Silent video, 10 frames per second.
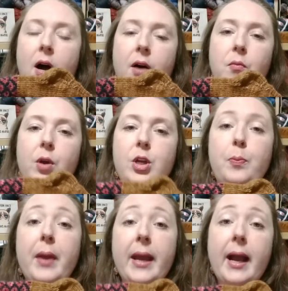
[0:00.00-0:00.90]
where you
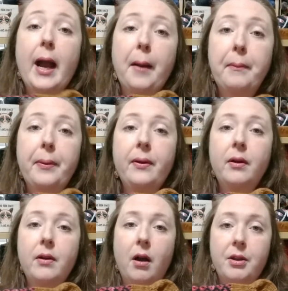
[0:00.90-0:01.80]
pick up
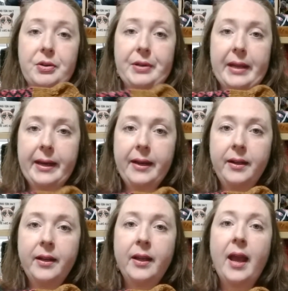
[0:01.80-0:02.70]
on your knitting
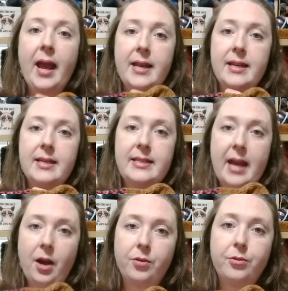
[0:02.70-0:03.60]
and knit
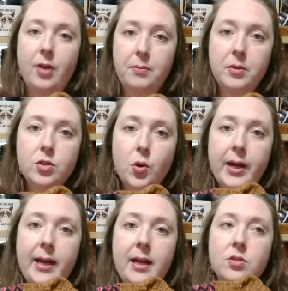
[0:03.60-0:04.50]
down from your
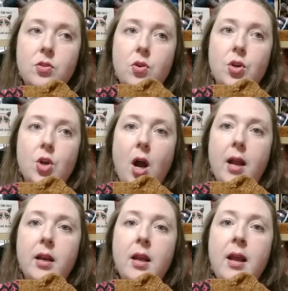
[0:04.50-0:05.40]
toy, and so you're
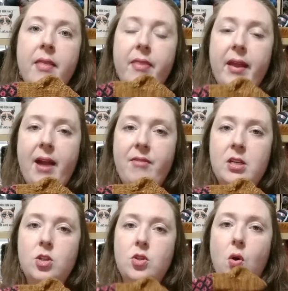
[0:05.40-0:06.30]
not then having
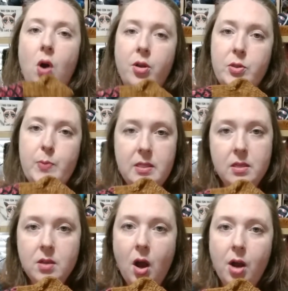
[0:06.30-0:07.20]
to sew all those
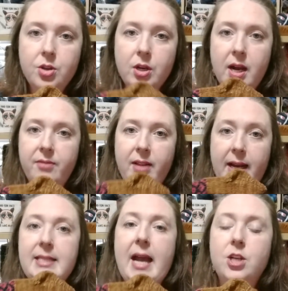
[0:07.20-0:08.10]
pieces on, you're kind of like
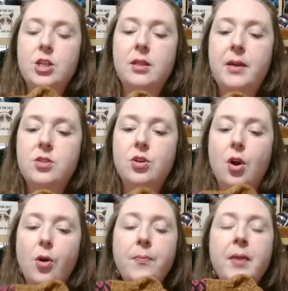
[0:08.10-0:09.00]
attaching them as you
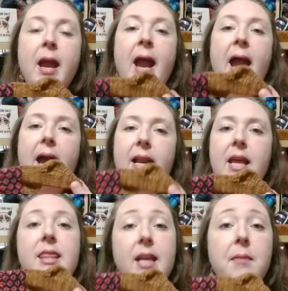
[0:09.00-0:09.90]
go. And I
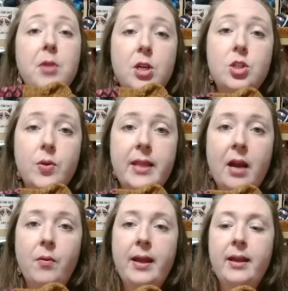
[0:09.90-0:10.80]
think I'm going to do it
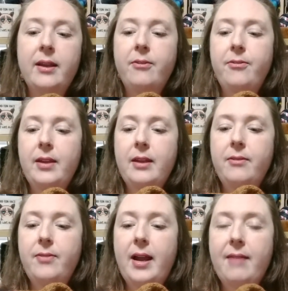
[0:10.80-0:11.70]
that way. If
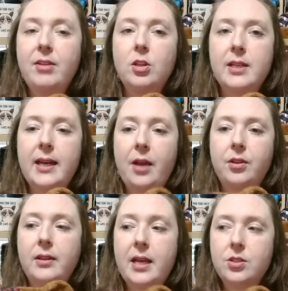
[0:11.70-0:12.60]
I haven't looked at how the
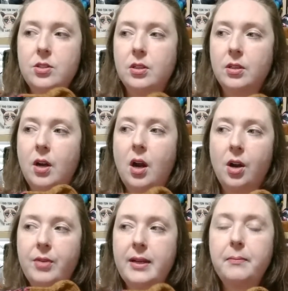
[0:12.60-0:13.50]
legs are
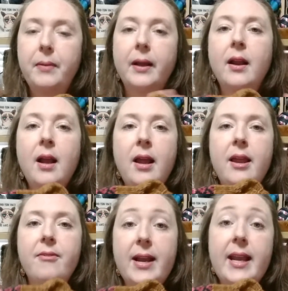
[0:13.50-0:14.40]
written, but
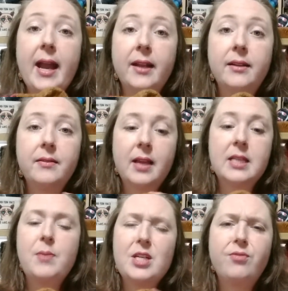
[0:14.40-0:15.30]
if I can,
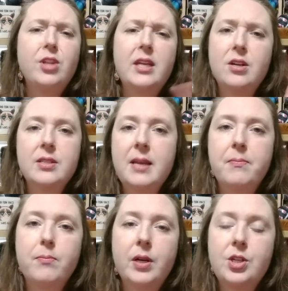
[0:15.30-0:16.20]
especially for the ears, I'm
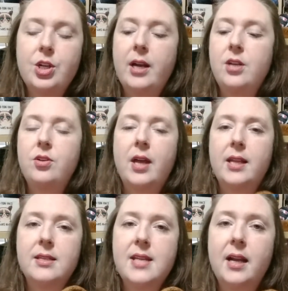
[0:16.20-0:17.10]
pretty sure I can do that,
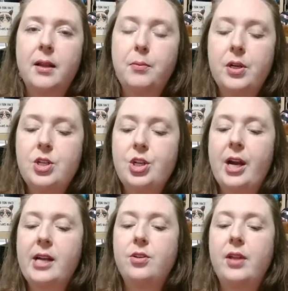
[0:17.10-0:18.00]
and the tail, I'm pretty sure I
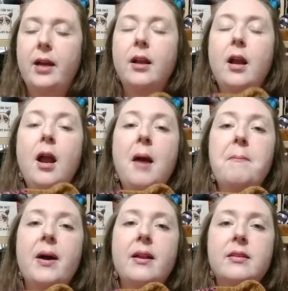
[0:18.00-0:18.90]
can do that.
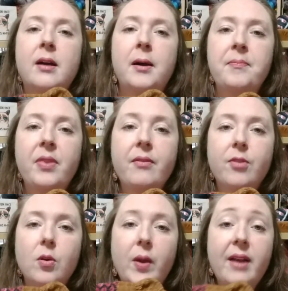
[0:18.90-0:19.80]
But
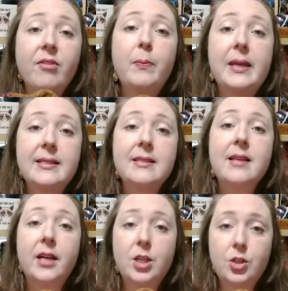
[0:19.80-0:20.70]
for whatever pieces
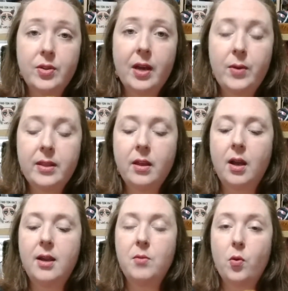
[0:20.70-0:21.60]
I can do that with,
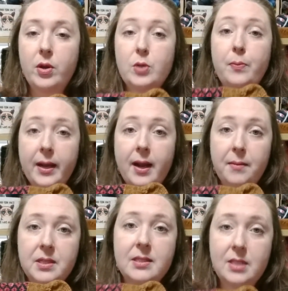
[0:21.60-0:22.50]
I am going to pick
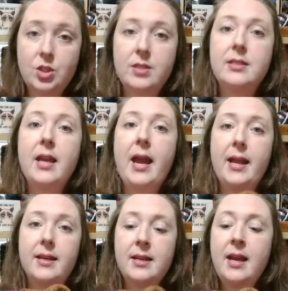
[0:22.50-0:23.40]
up the stitches
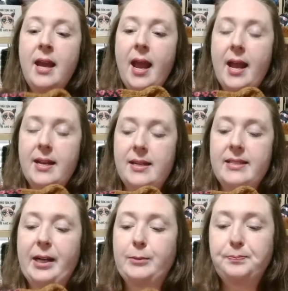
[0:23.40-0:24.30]
and knit
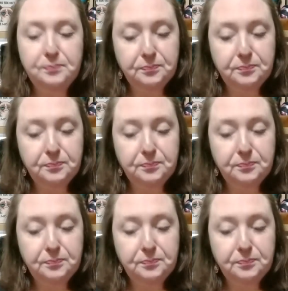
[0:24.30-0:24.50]
down.